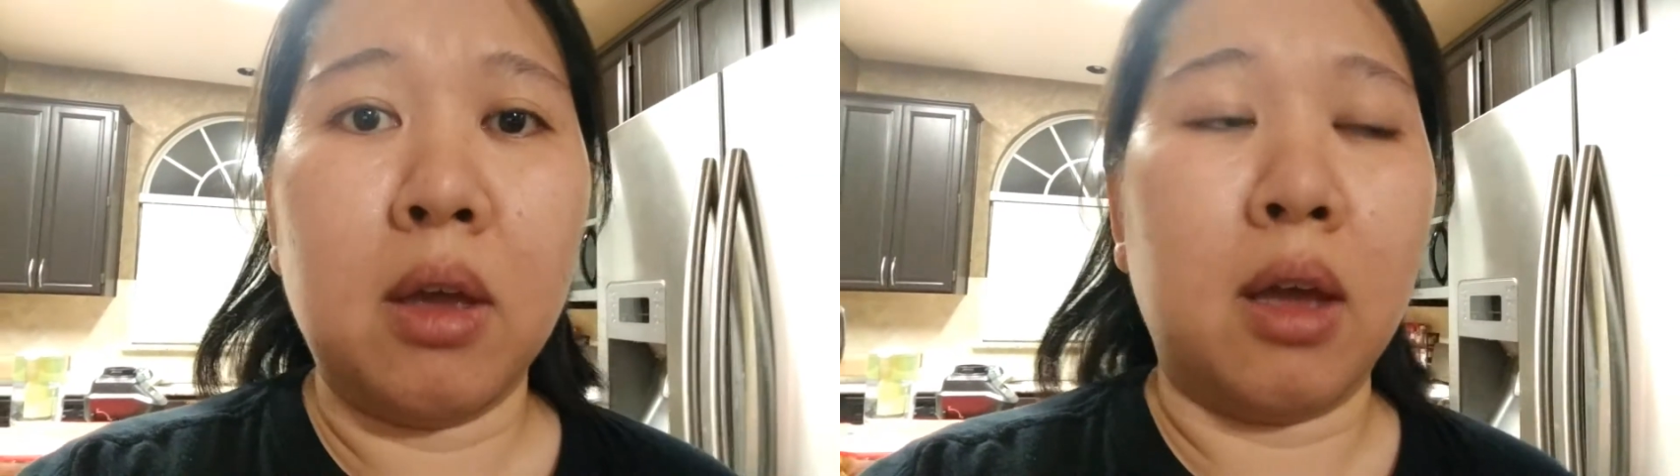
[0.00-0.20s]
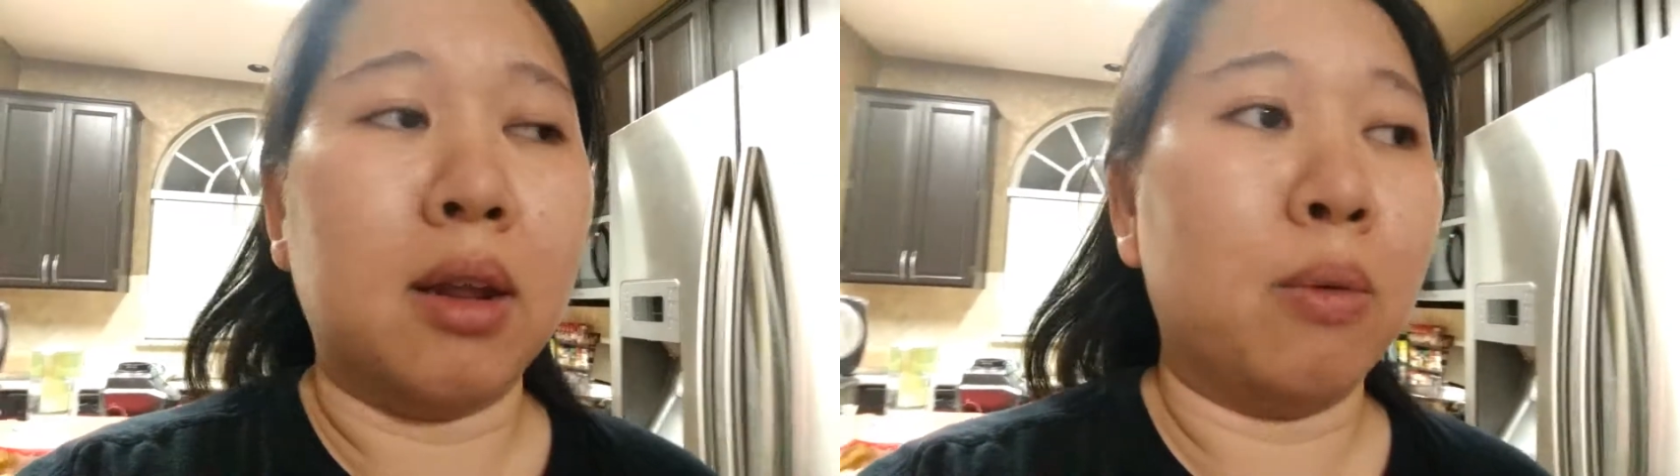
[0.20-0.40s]

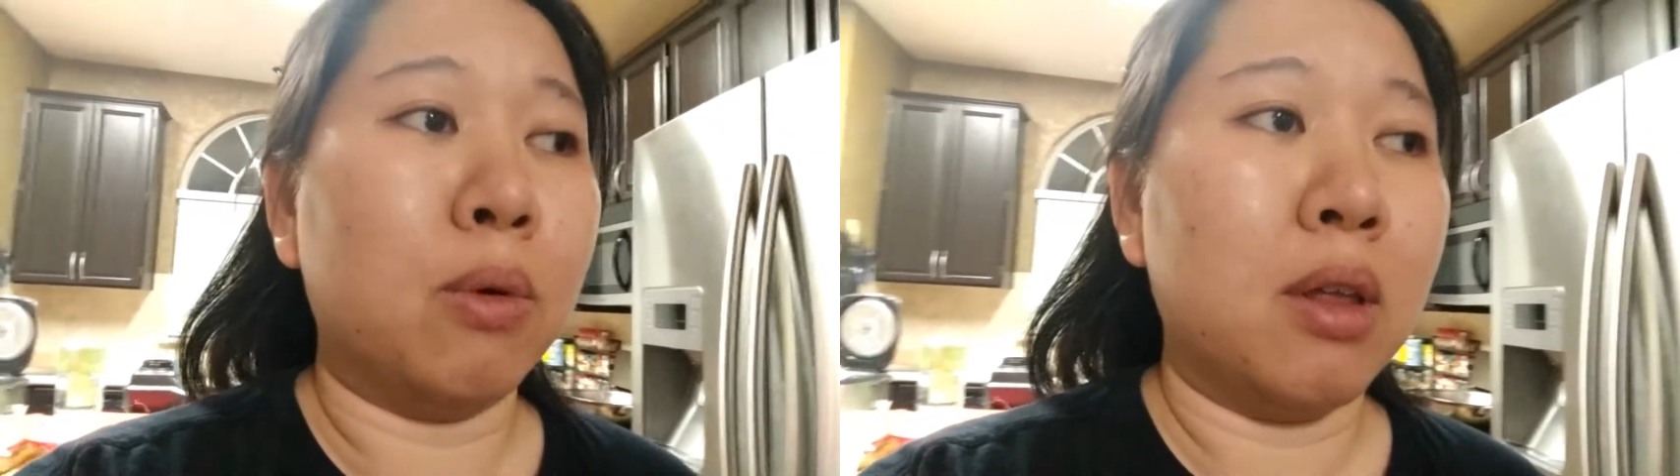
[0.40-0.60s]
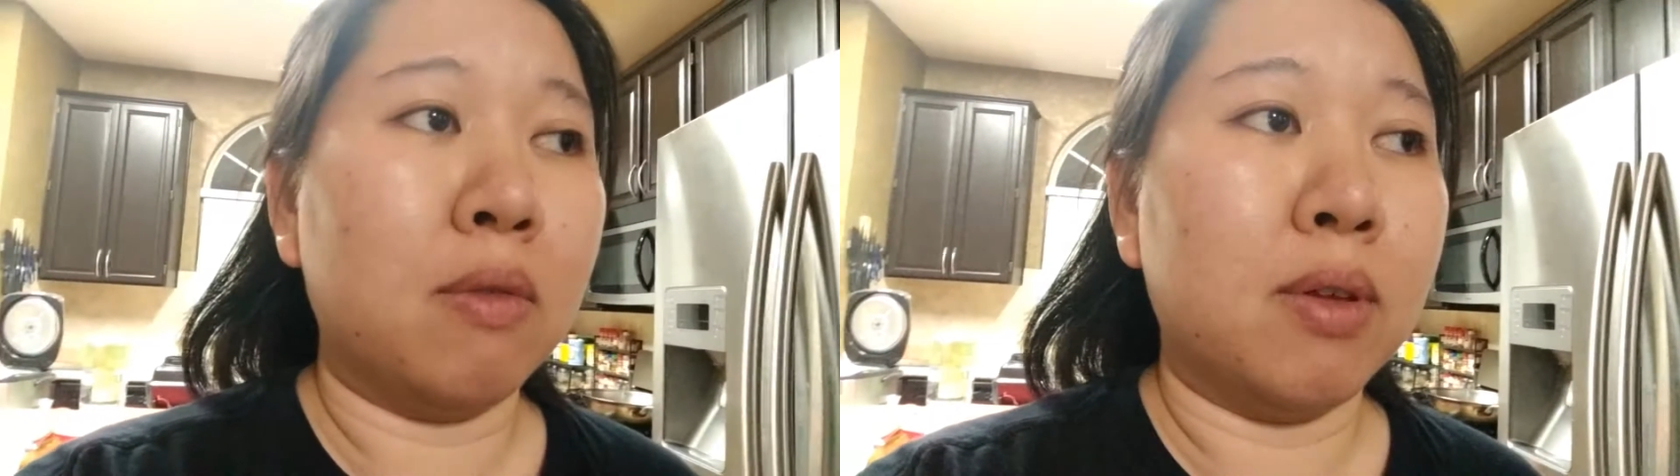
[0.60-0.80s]
and they
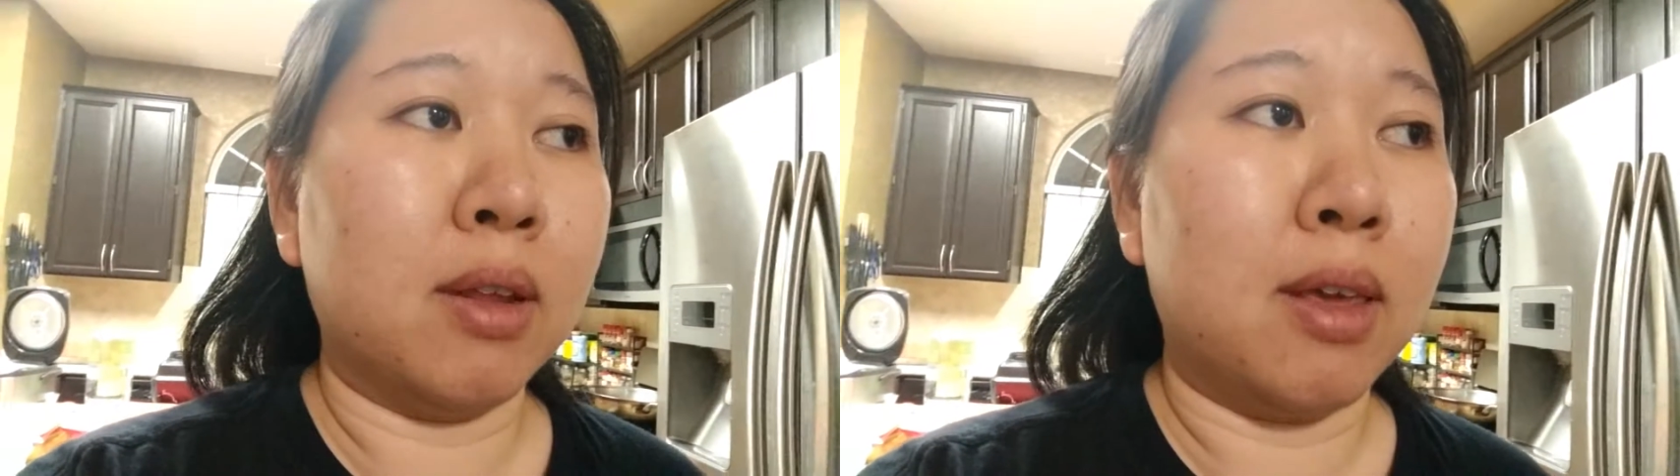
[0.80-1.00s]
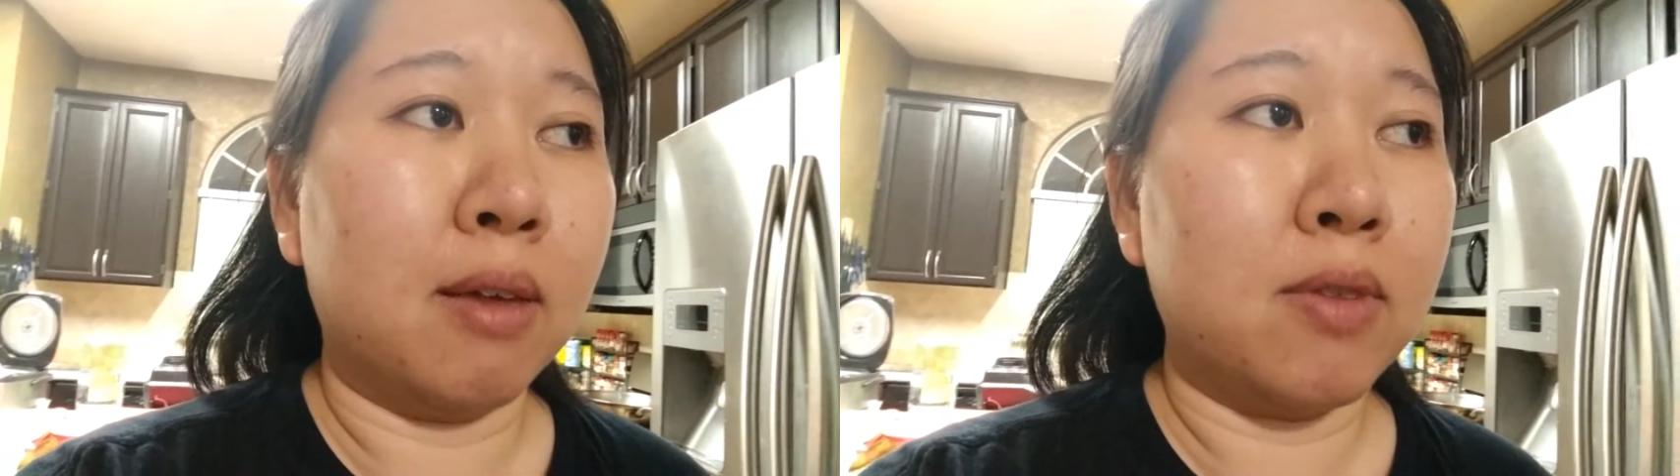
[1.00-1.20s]
won't
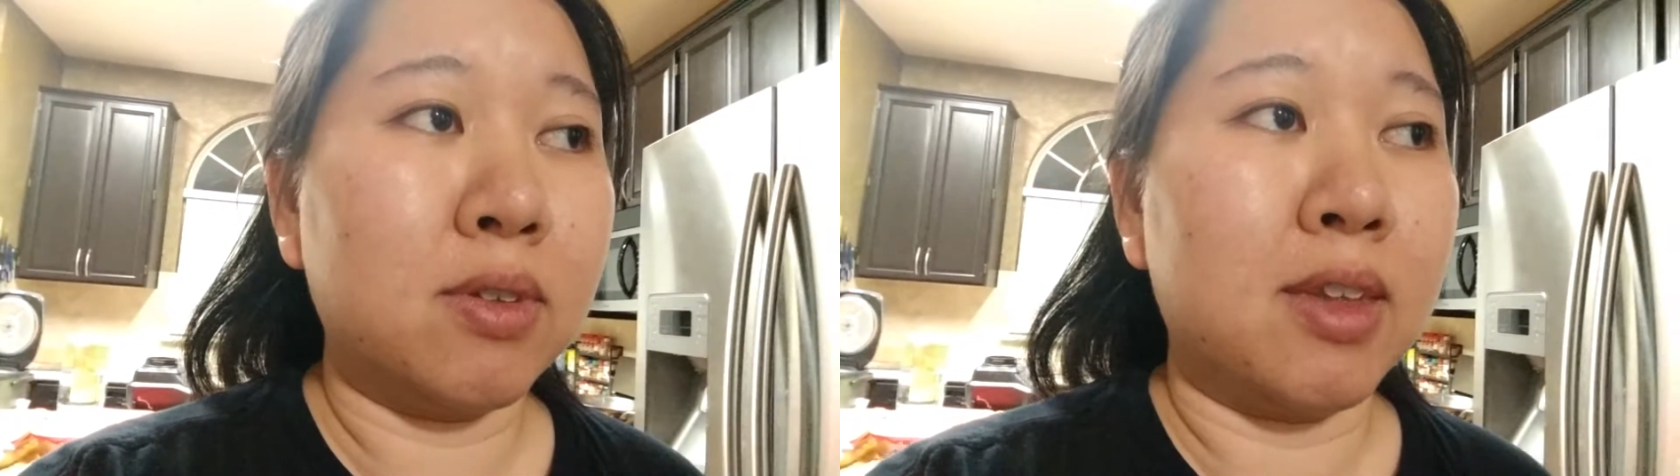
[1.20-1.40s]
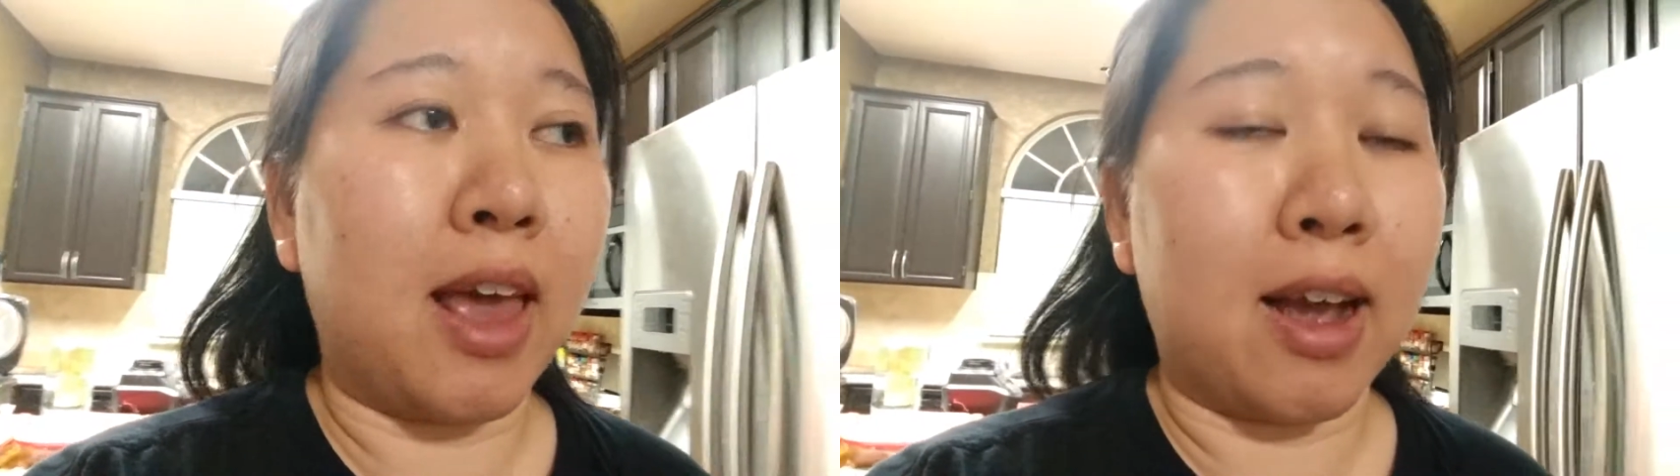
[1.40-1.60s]
even give
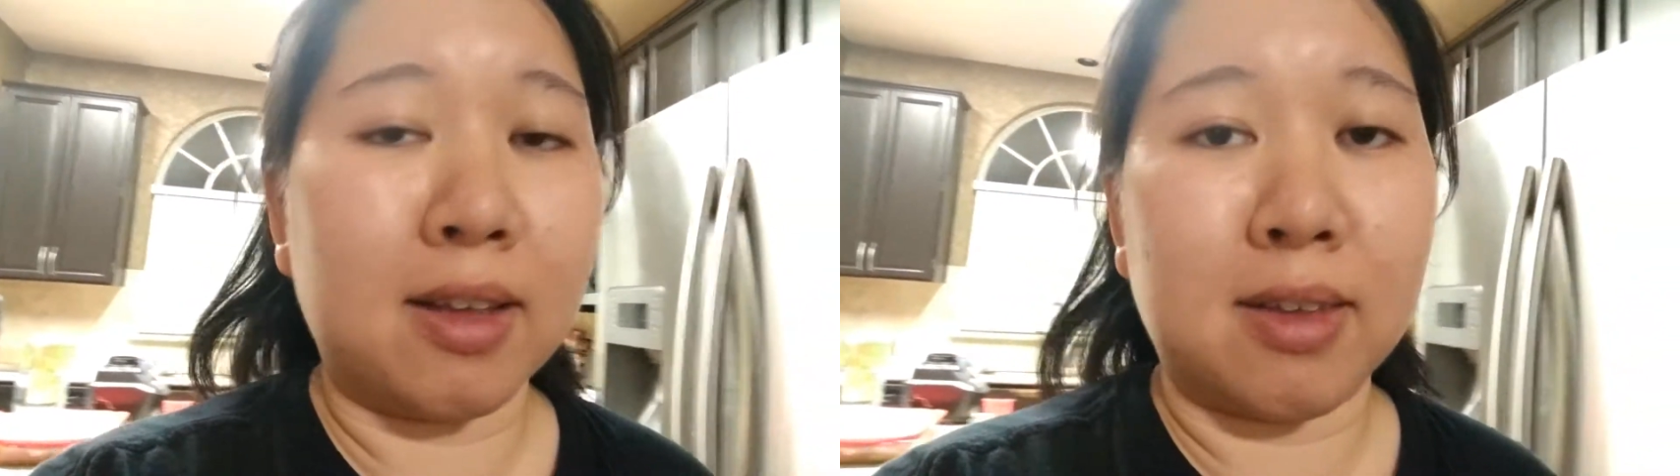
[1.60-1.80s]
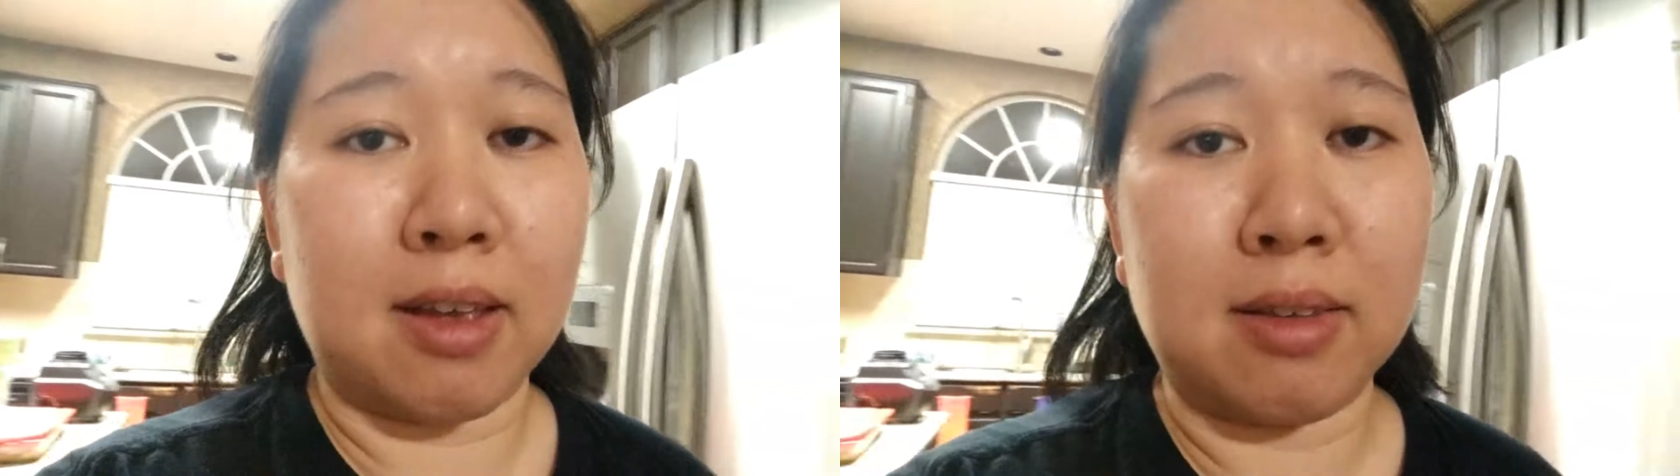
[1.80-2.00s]
us the
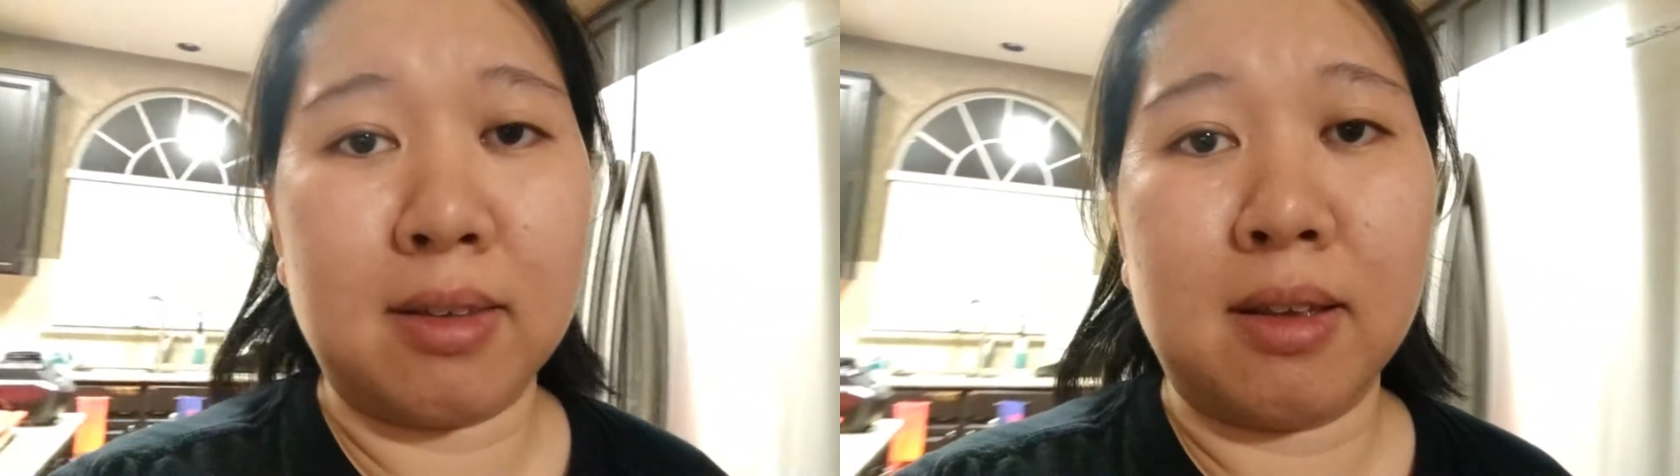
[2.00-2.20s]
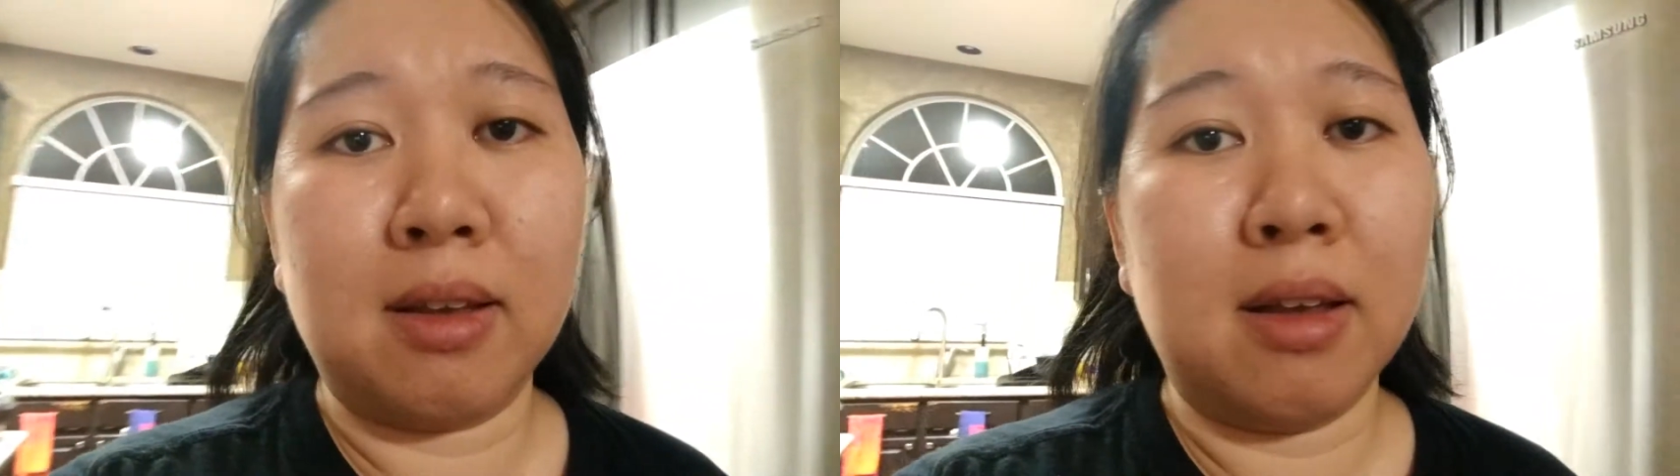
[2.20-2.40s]
access.